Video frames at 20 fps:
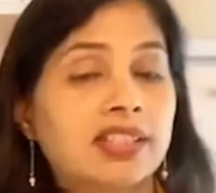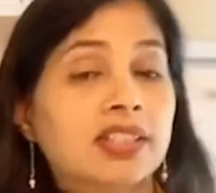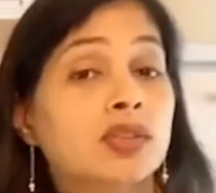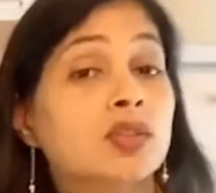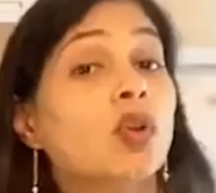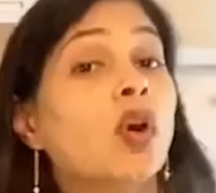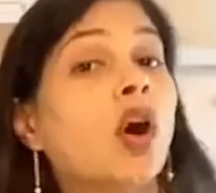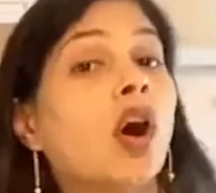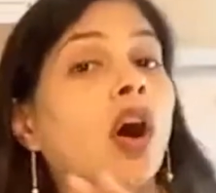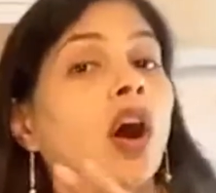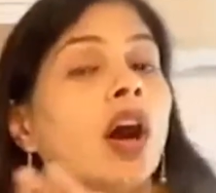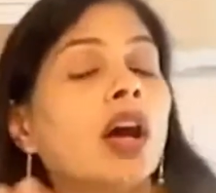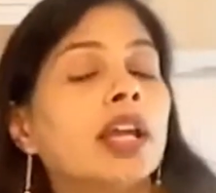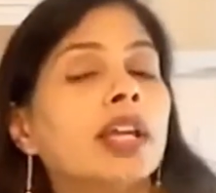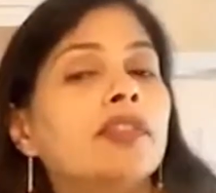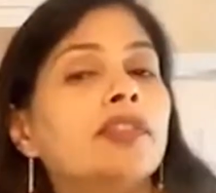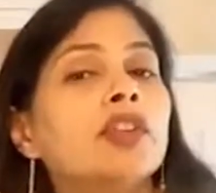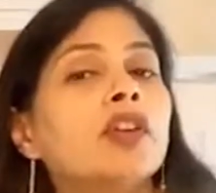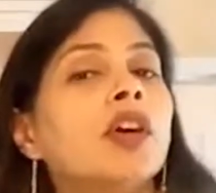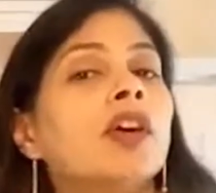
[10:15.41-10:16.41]
So
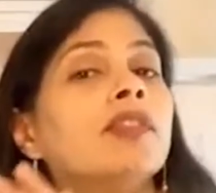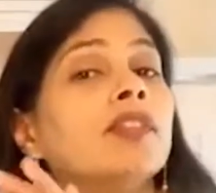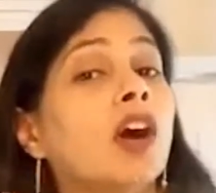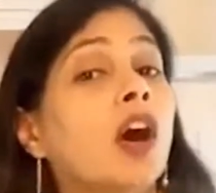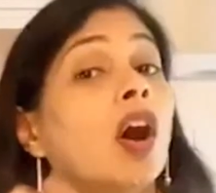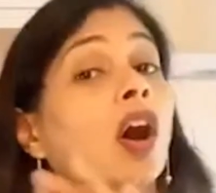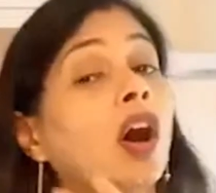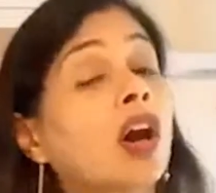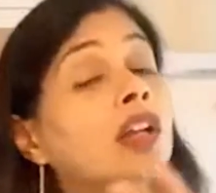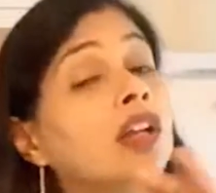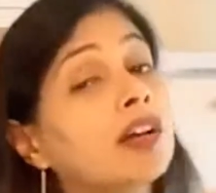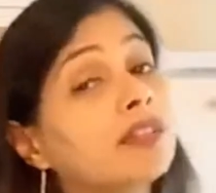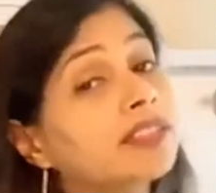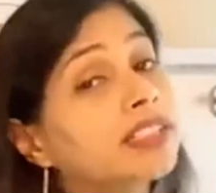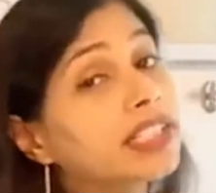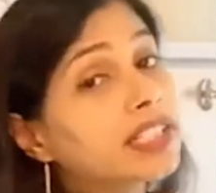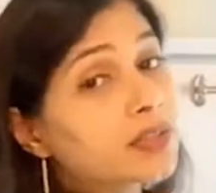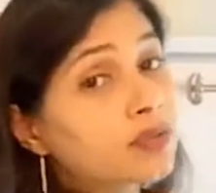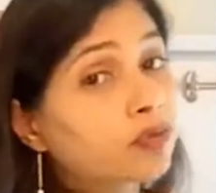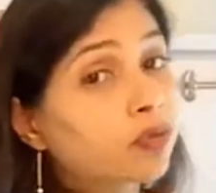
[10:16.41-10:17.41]
if you have all of
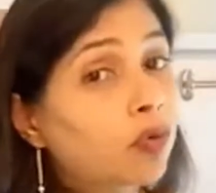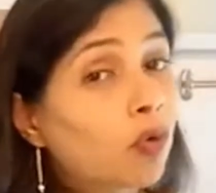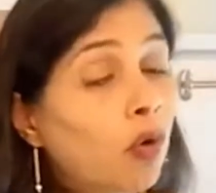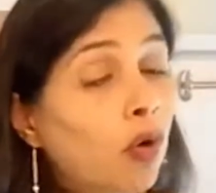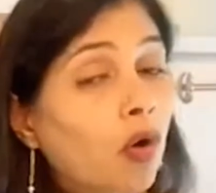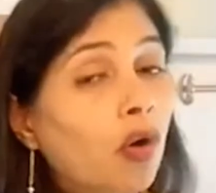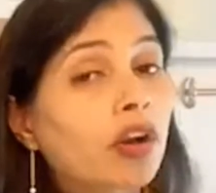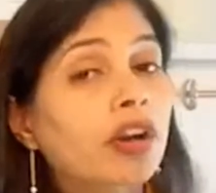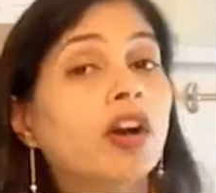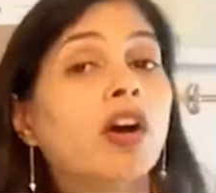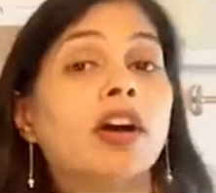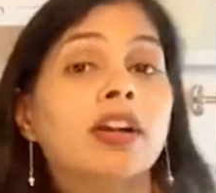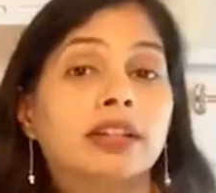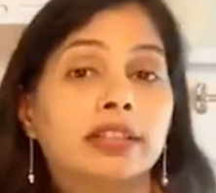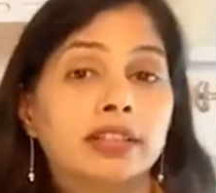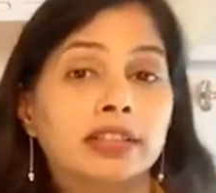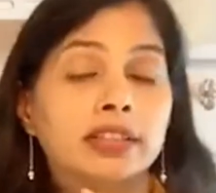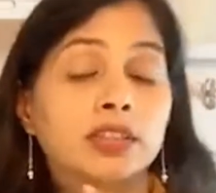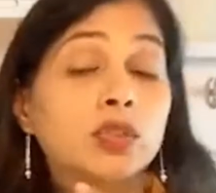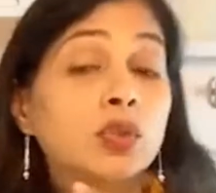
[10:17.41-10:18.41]
these 4
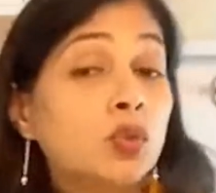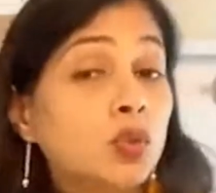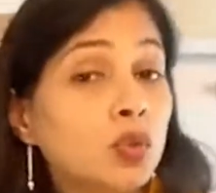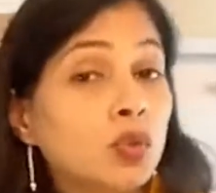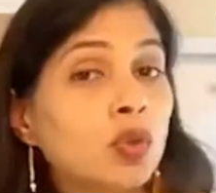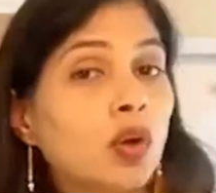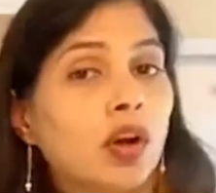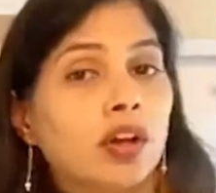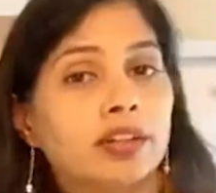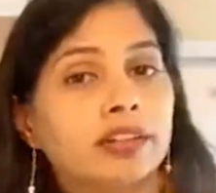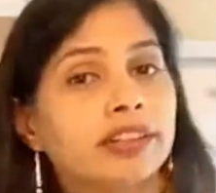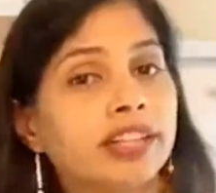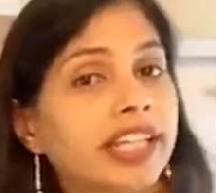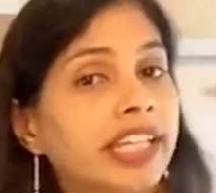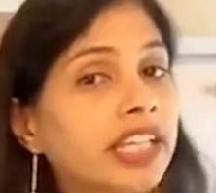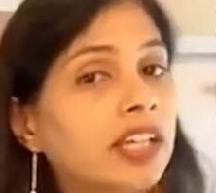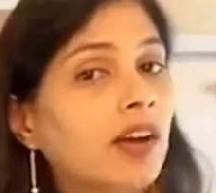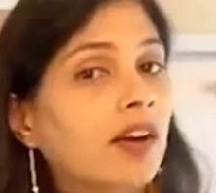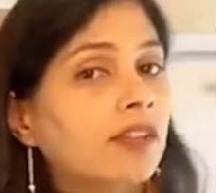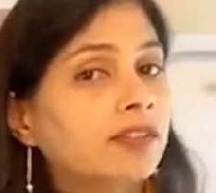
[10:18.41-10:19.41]
or 2 or
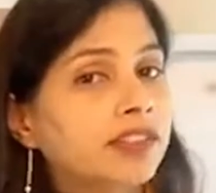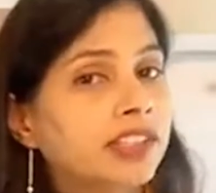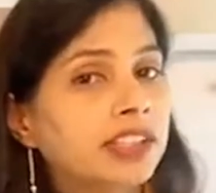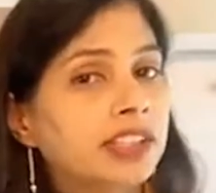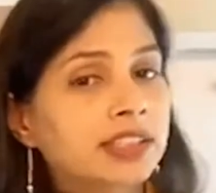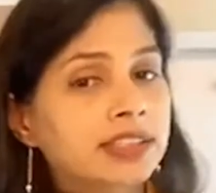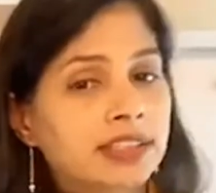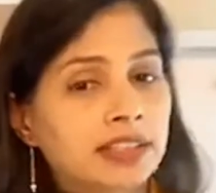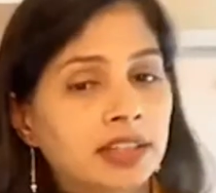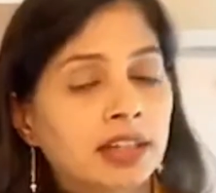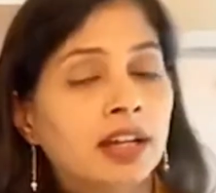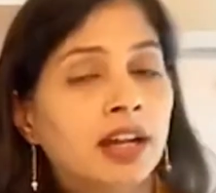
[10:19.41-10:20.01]
3 of these